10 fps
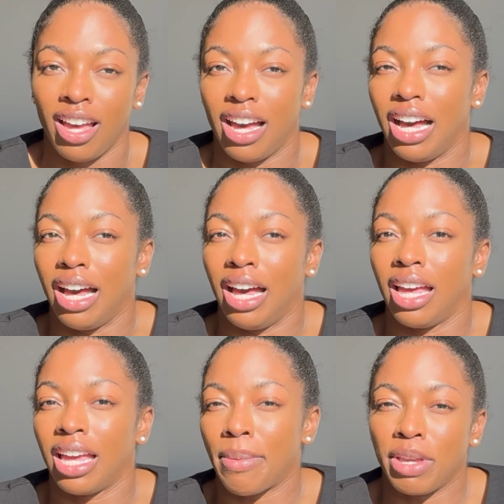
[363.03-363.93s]

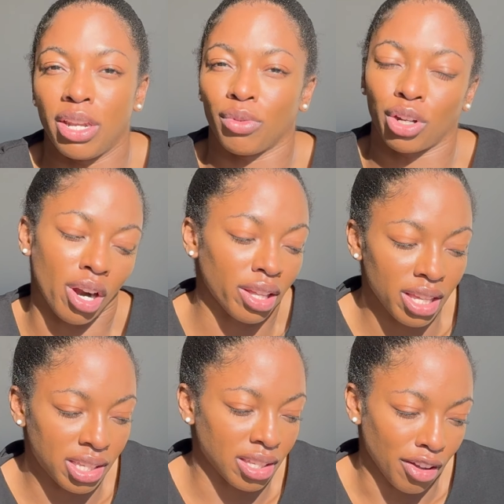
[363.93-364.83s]
I mean,
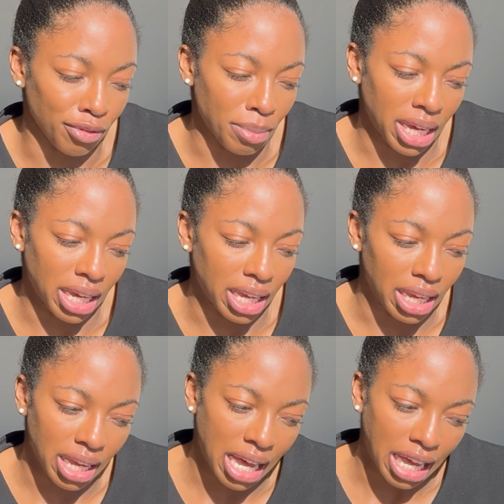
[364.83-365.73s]
regardless of my
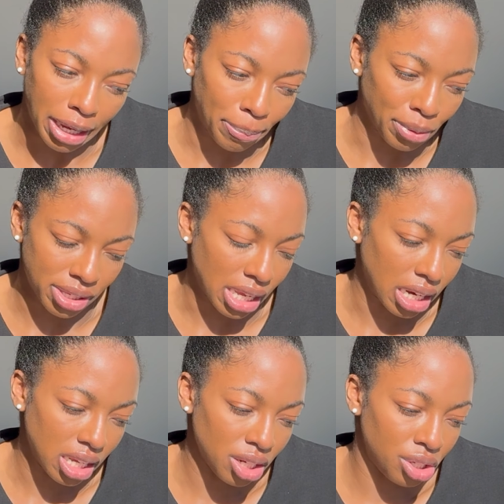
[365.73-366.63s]
high
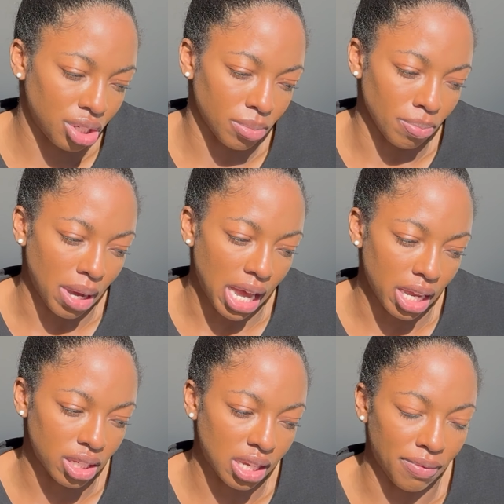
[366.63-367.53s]
percentage, my
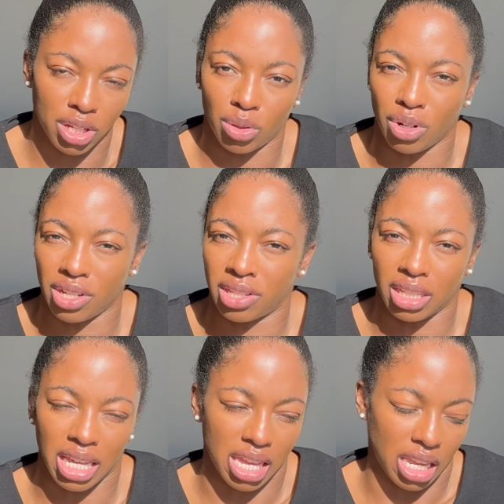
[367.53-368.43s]
safety score is still,
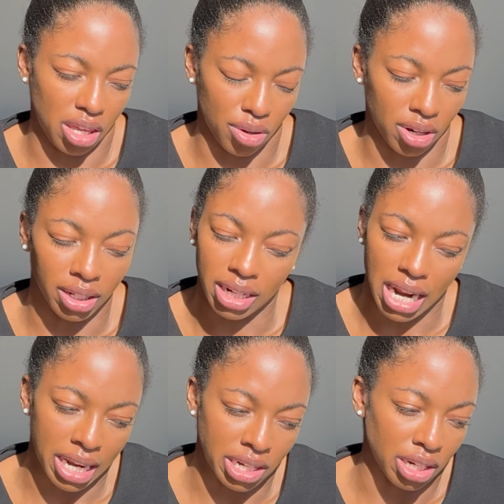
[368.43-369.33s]
I think, either a
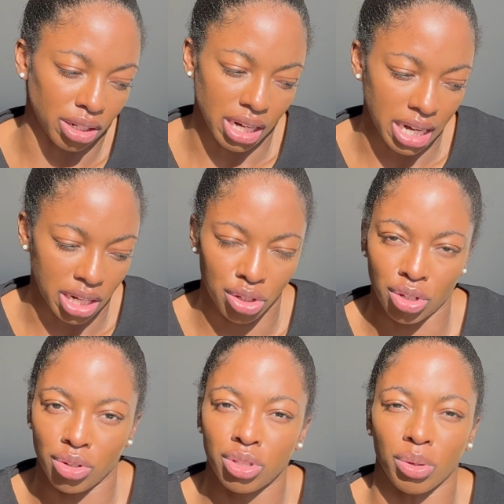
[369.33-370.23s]
90 or
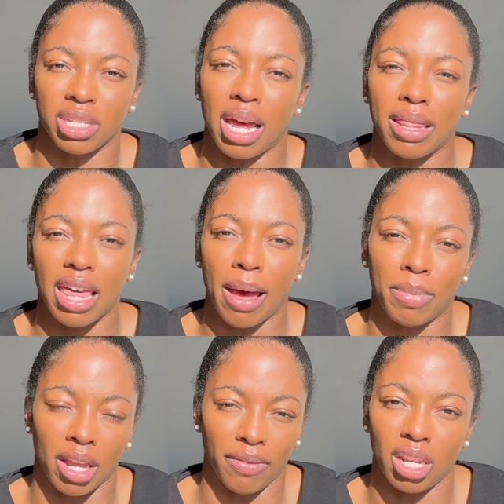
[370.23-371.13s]
92, so it's not that
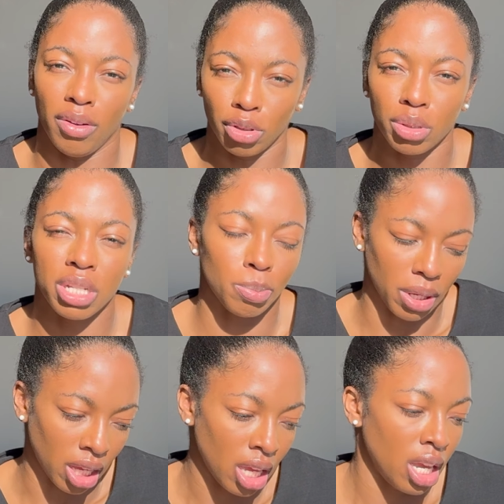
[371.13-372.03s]
big of an influence,
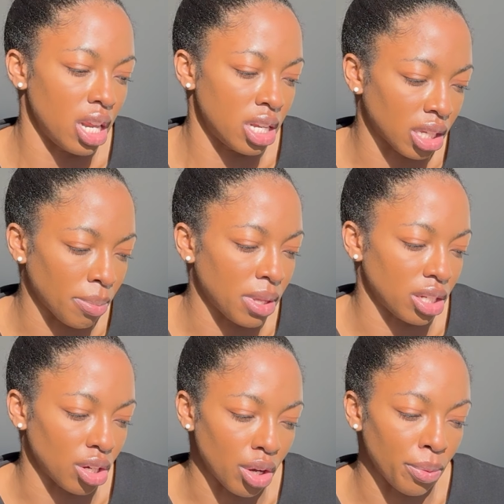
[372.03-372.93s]
but it is something
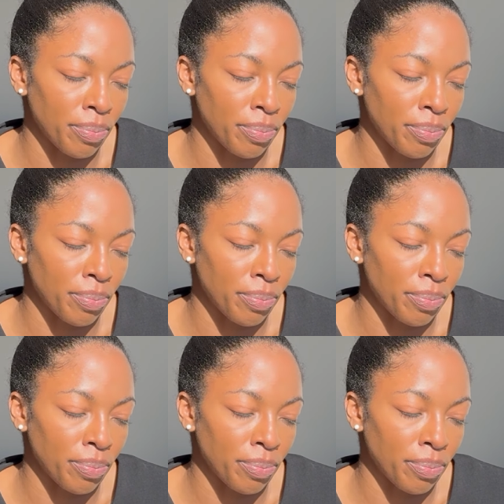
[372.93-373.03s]
to note.